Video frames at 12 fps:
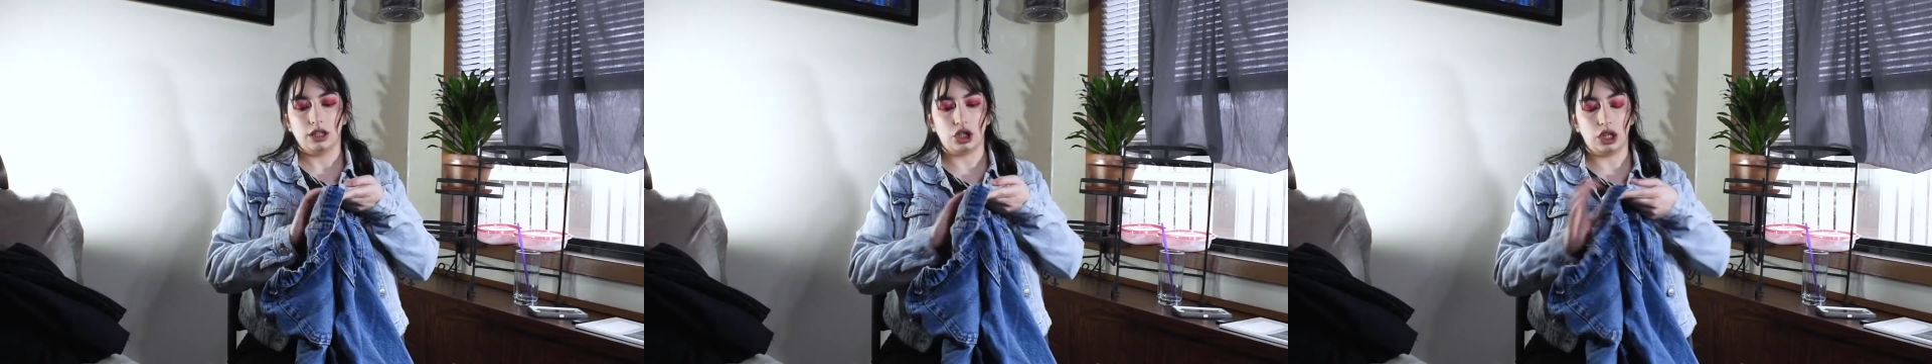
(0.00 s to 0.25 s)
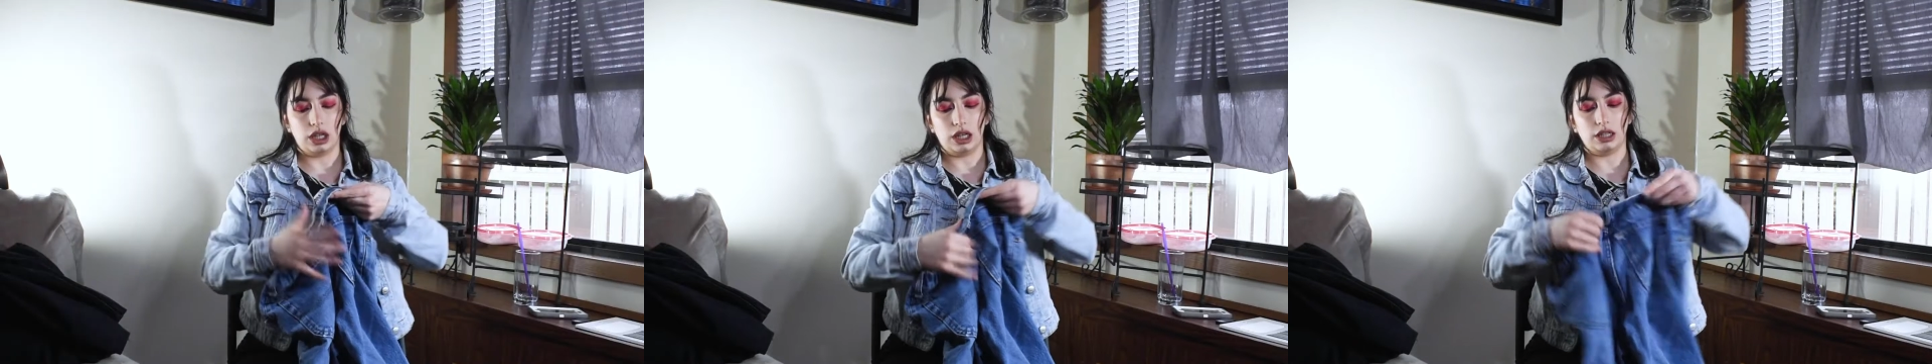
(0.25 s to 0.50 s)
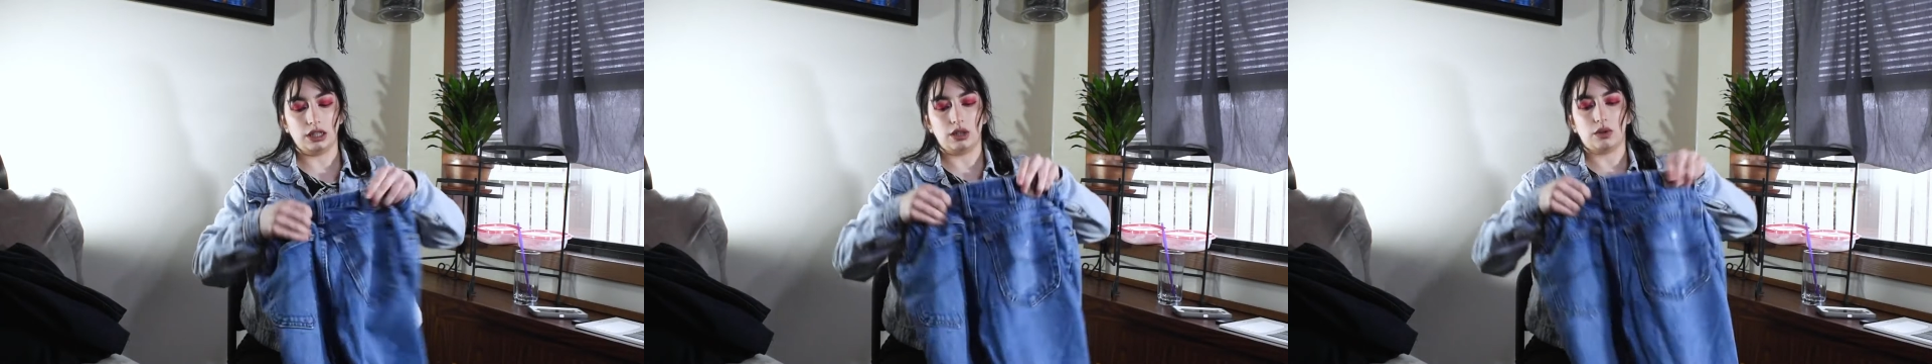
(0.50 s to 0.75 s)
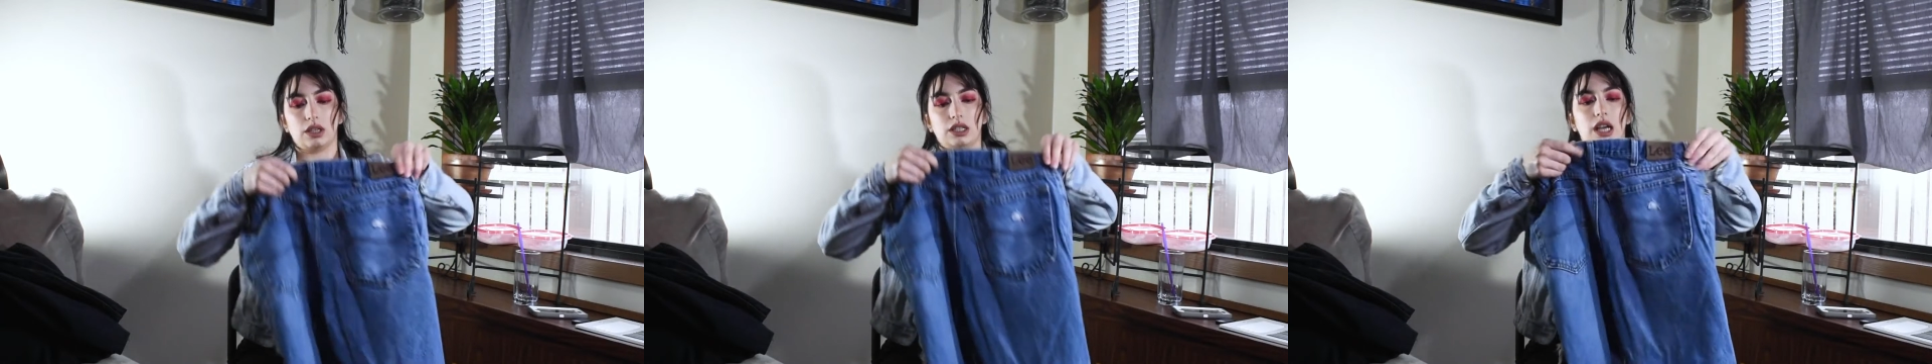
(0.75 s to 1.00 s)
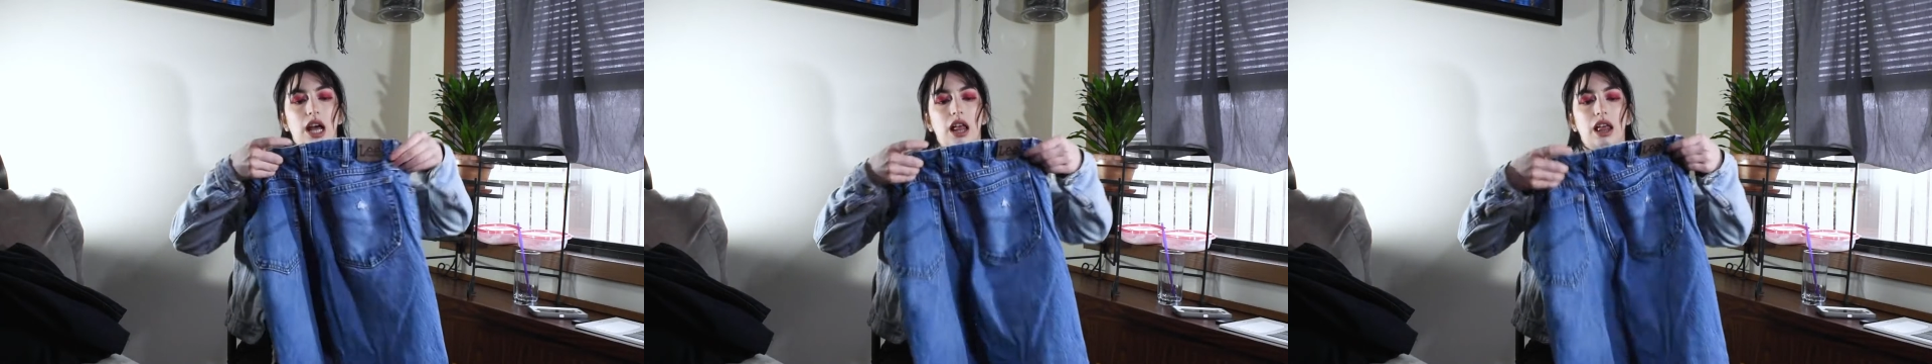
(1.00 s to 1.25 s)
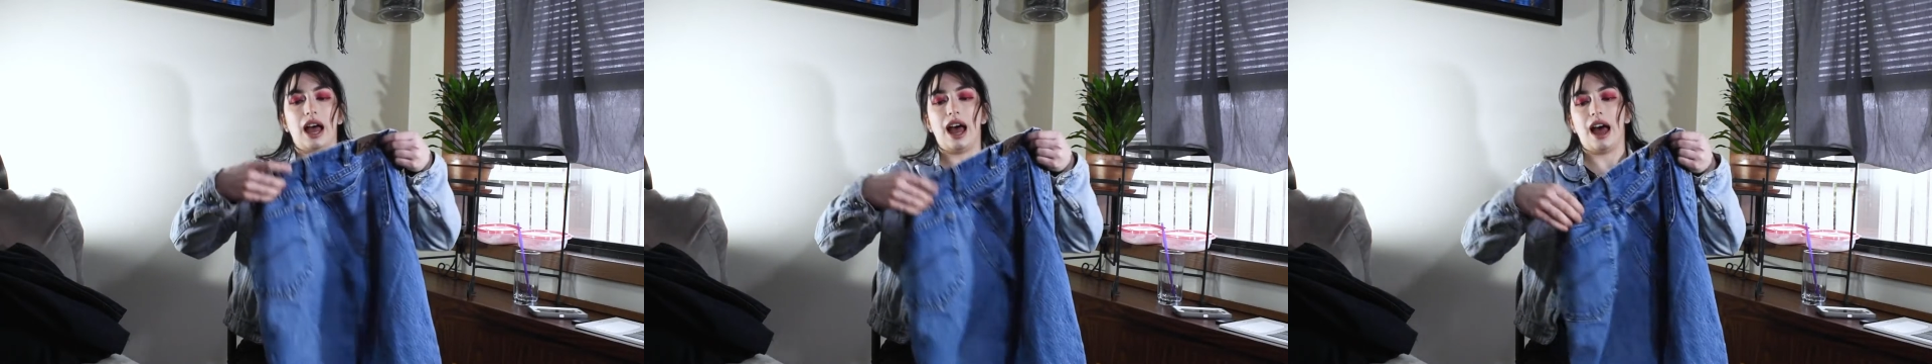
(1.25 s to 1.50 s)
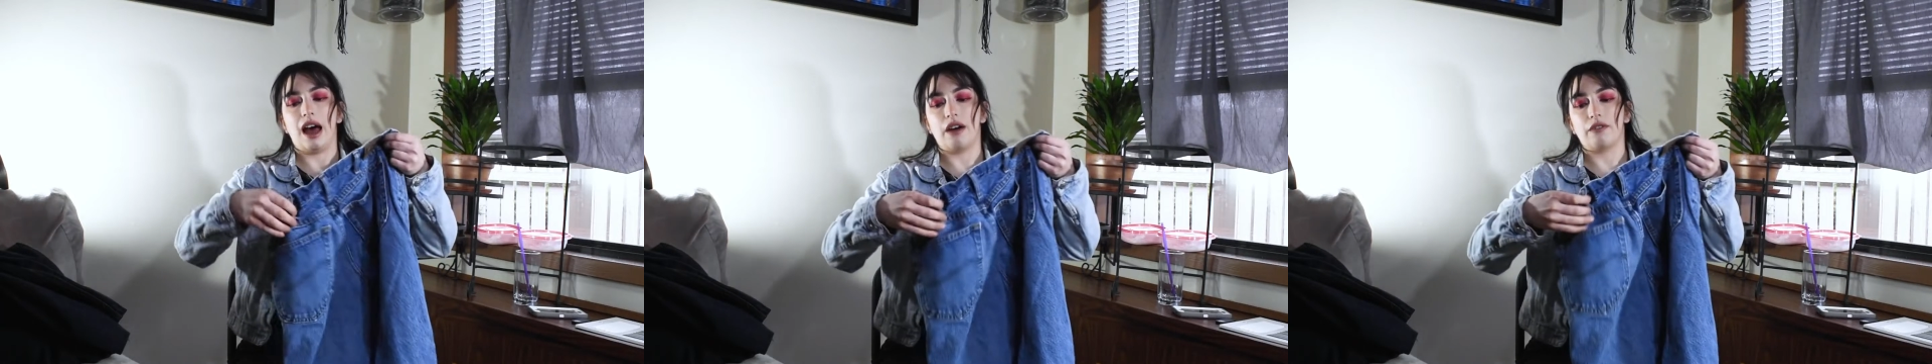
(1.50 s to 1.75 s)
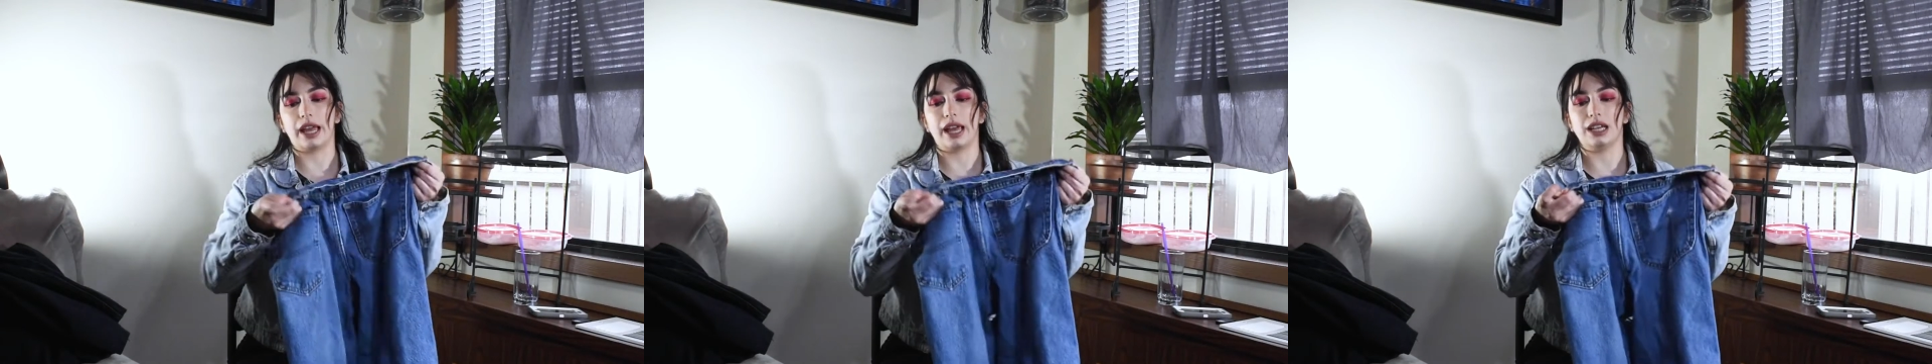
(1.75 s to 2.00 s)
jeans, you can tell,
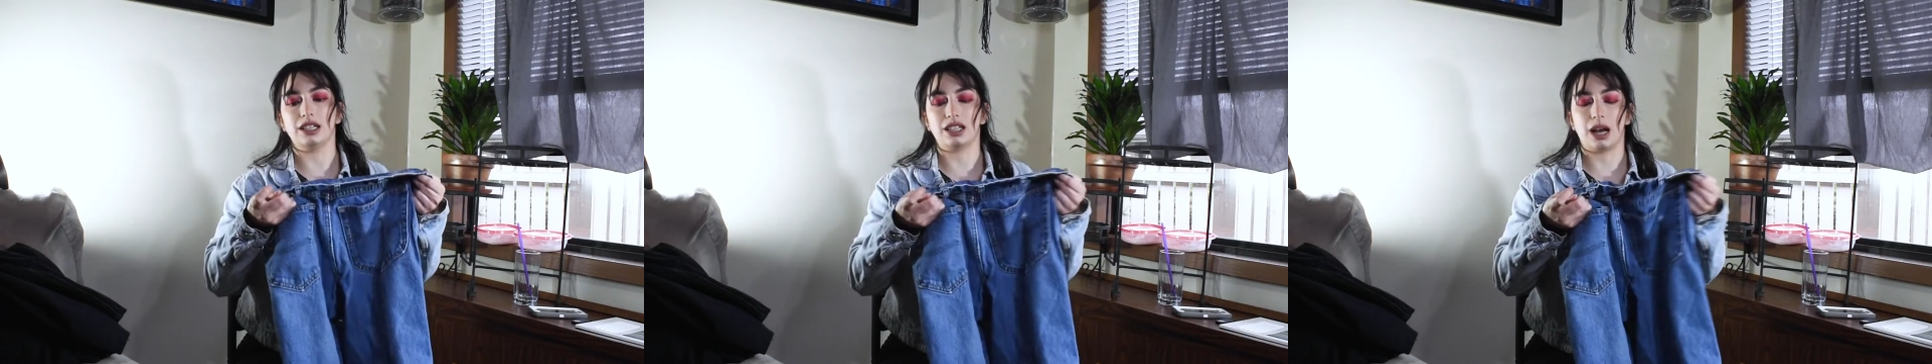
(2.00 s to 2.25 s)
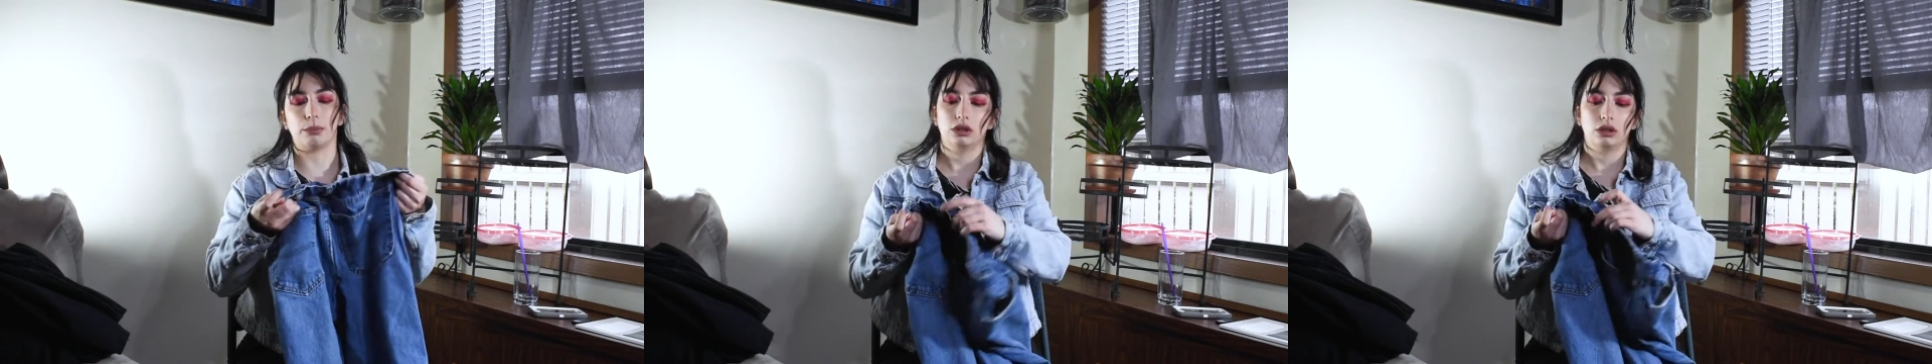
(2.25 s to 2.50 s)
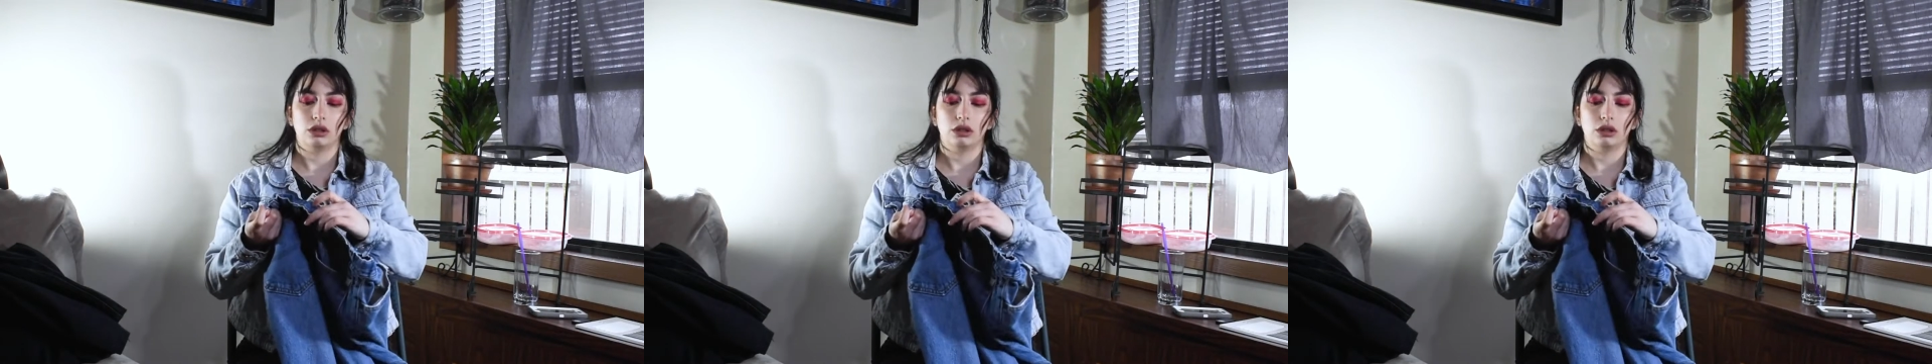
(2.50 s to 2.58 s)
have a double